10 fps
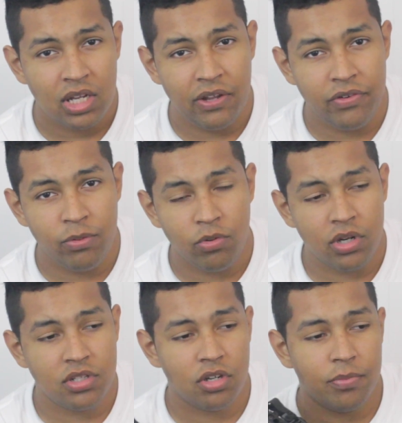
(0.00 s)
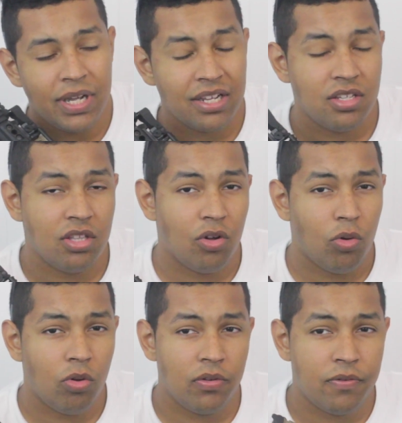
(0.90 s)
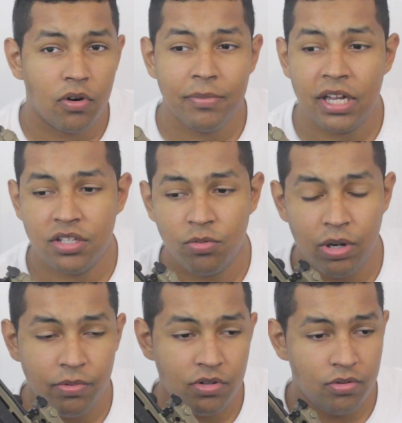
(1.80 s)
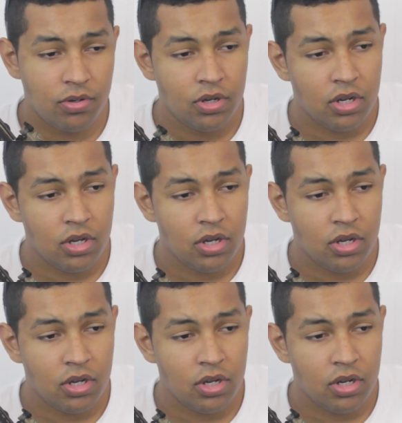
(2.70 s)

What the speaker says: if you wanted to go back to the old format to where we do